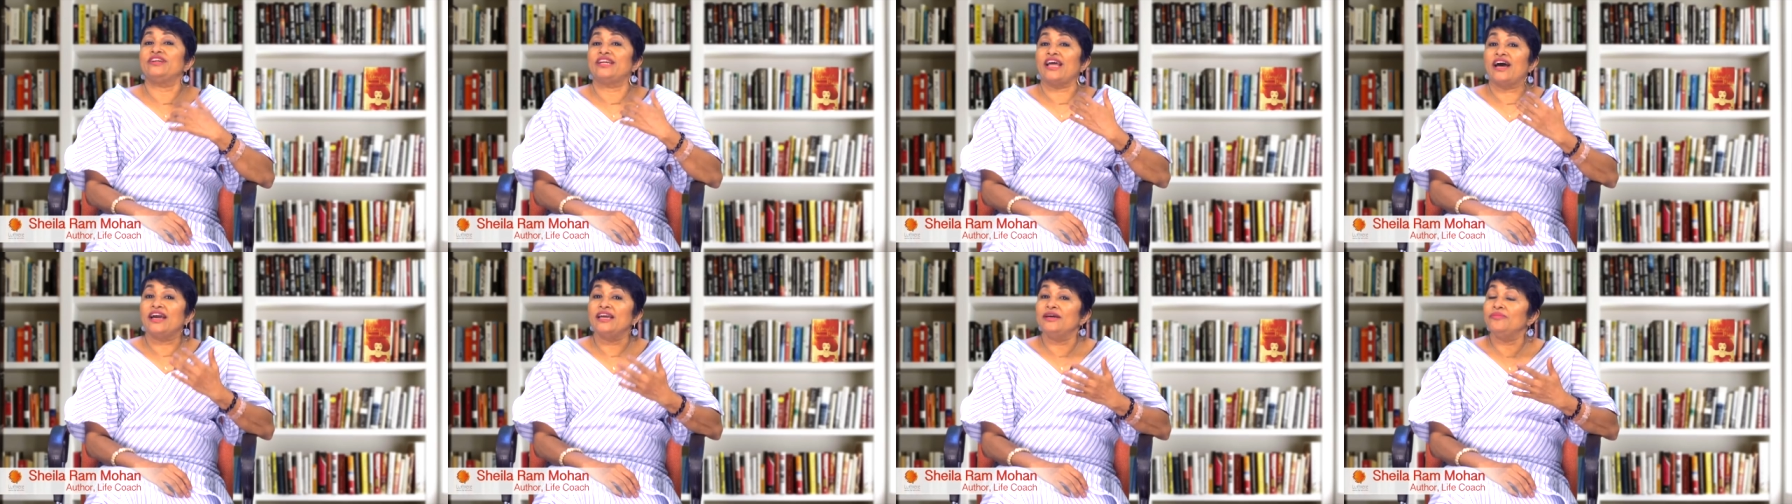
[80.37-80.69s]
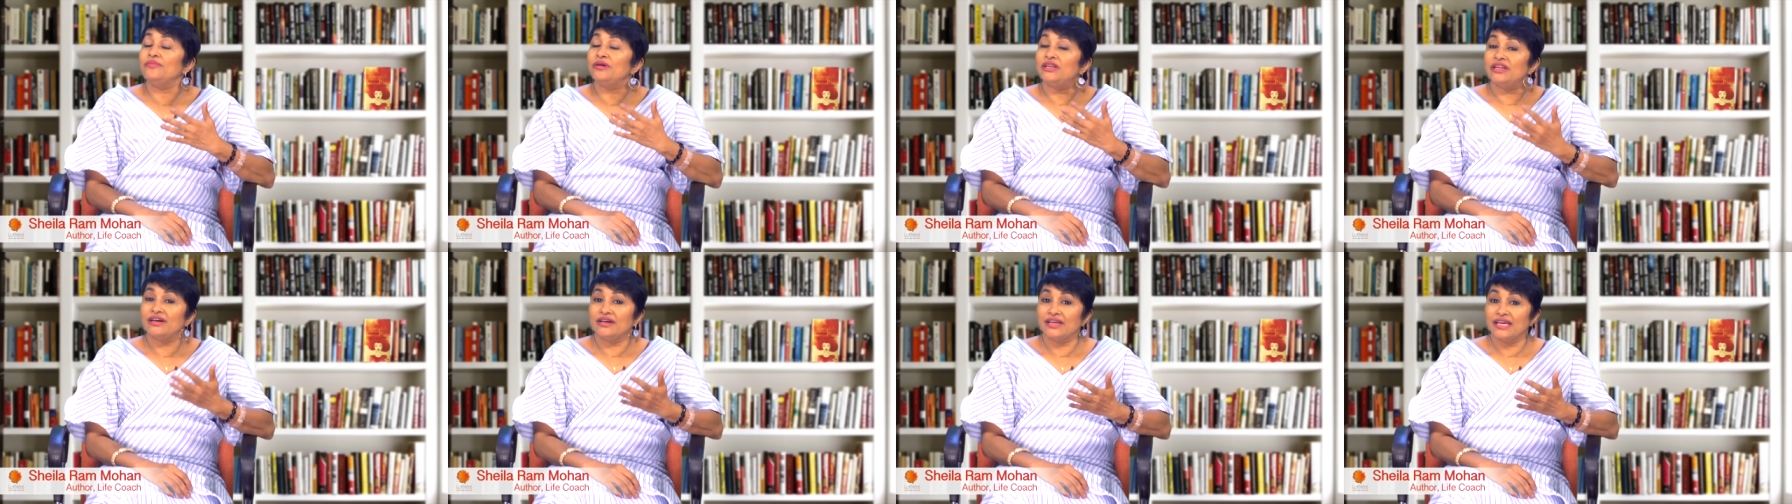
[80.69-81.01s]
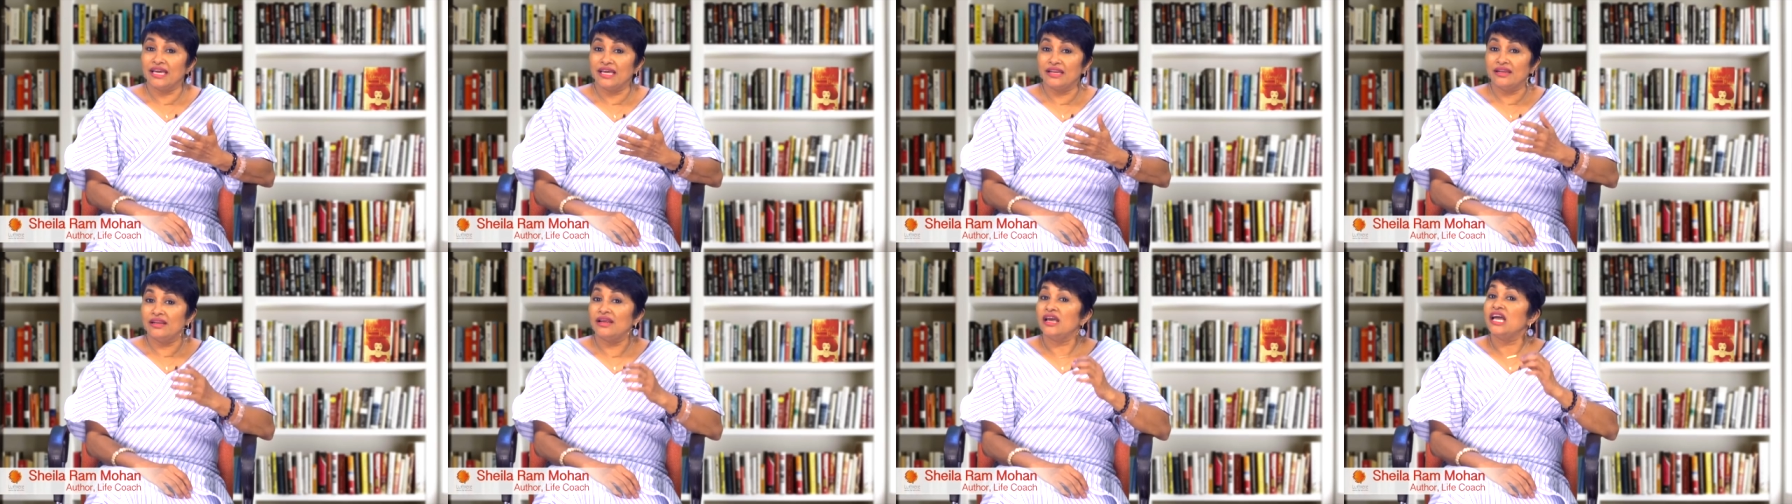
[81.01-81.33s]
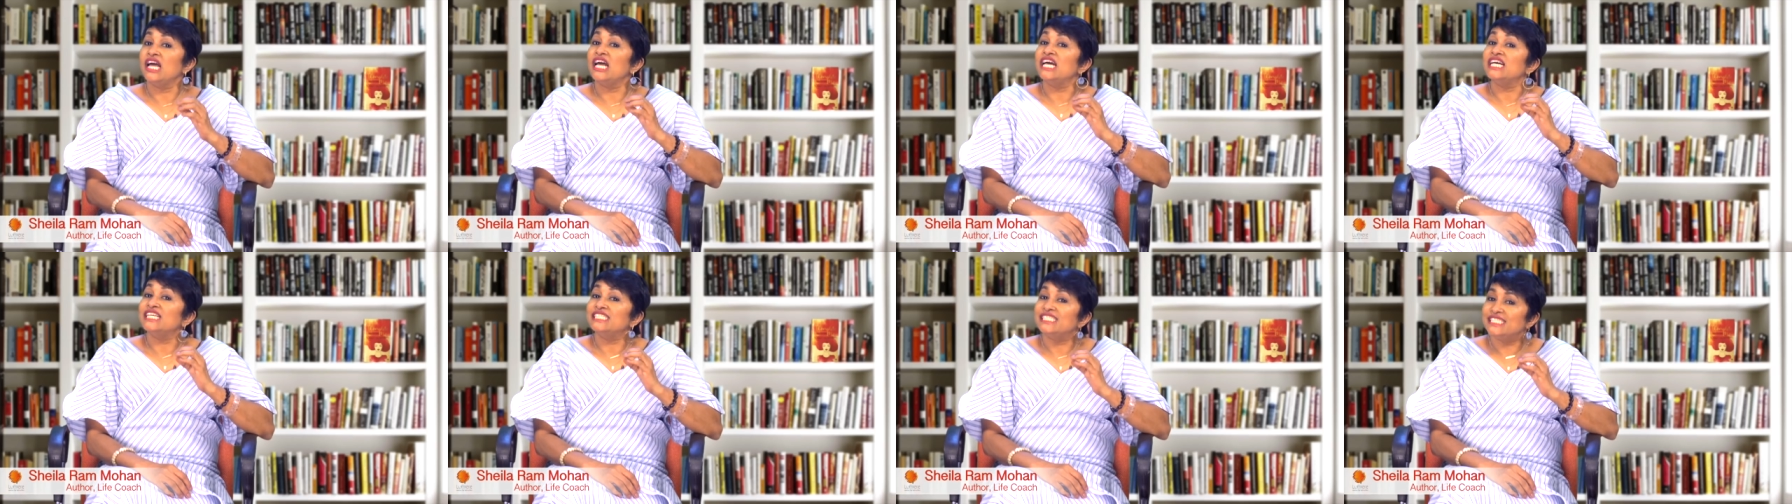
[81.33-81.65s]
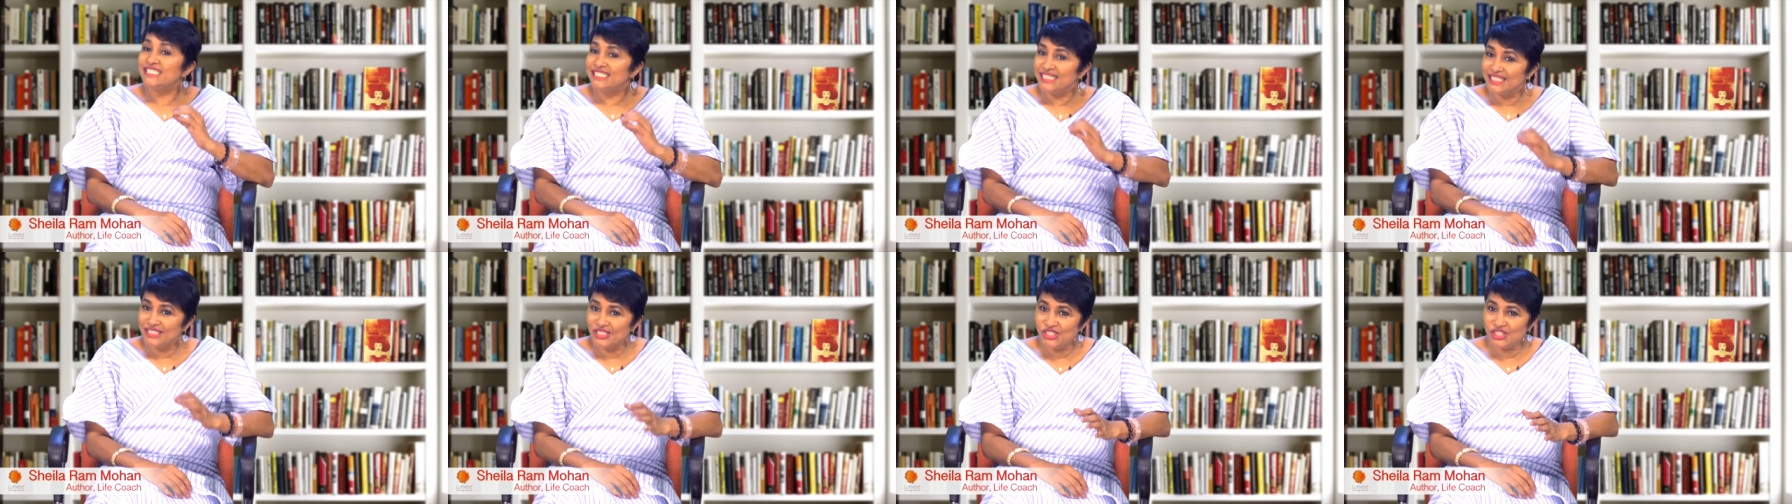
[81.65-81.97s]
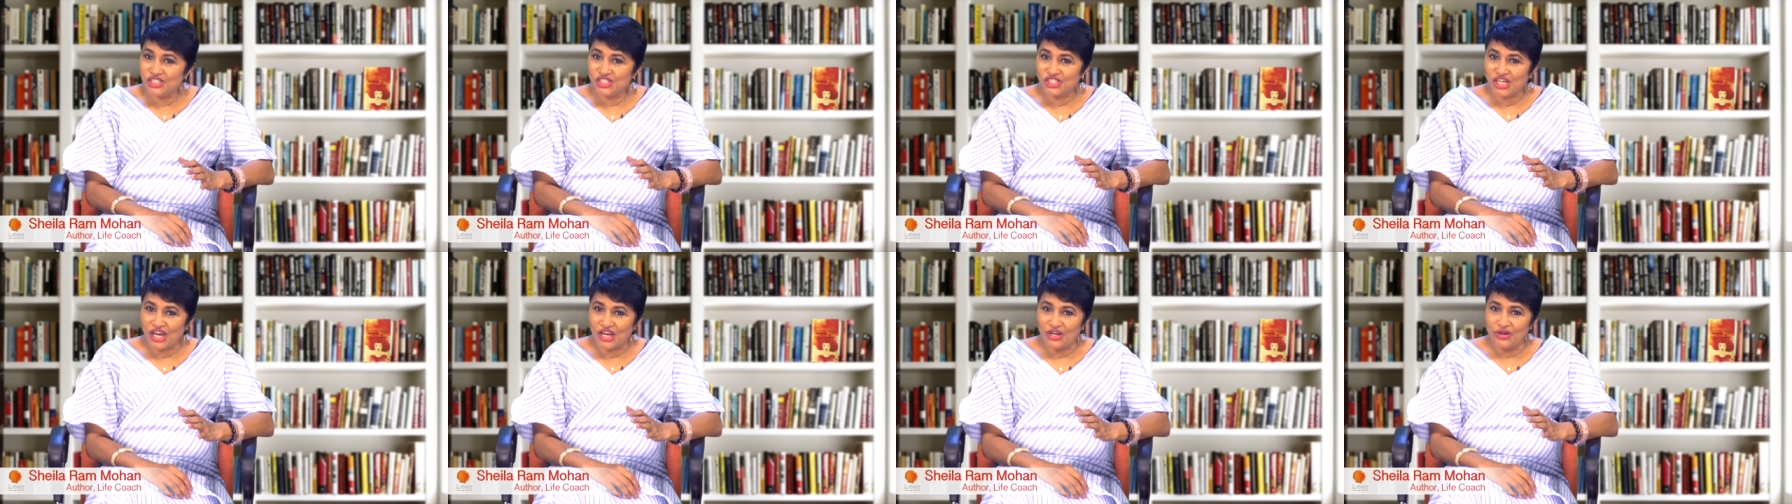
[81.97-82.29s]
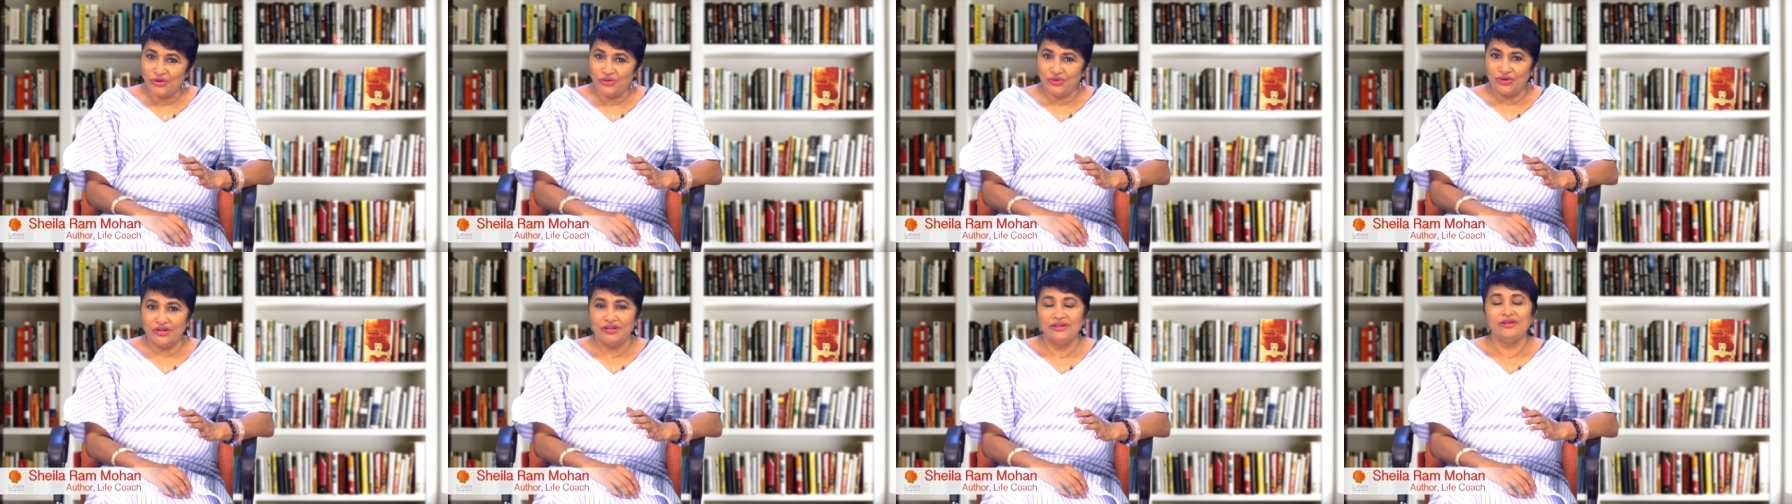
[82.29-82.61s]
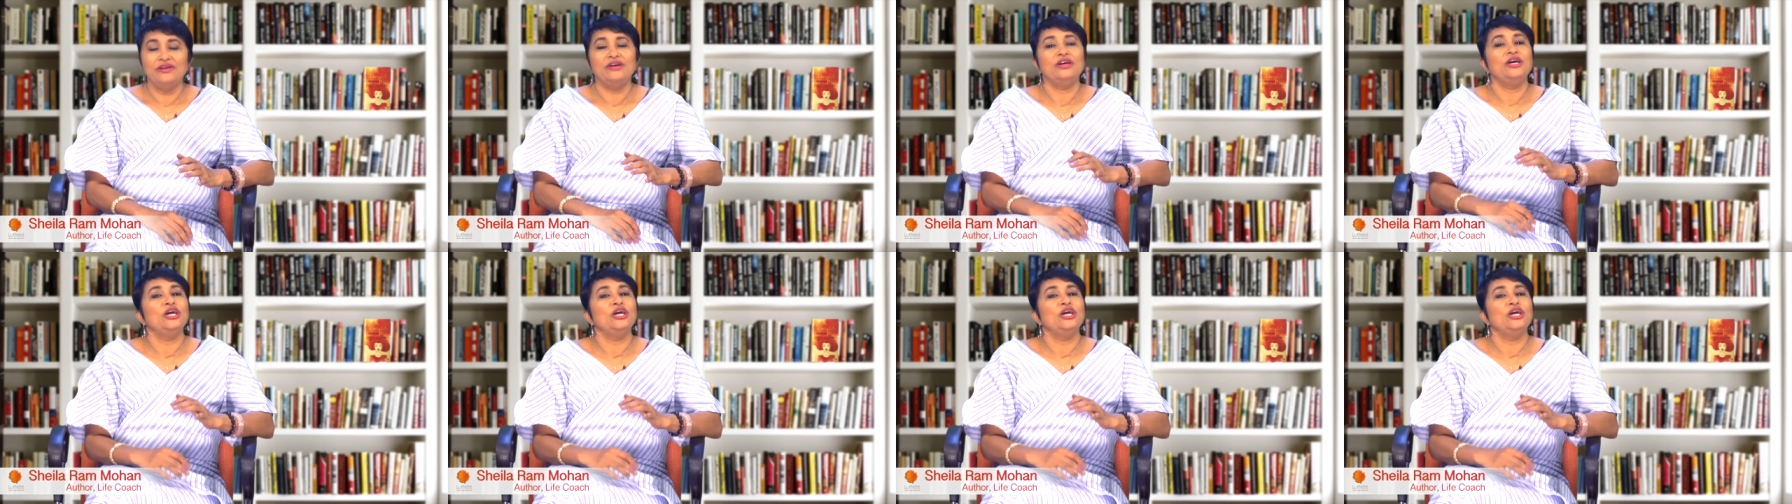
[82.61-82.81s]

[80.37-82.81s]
time and again since childhood,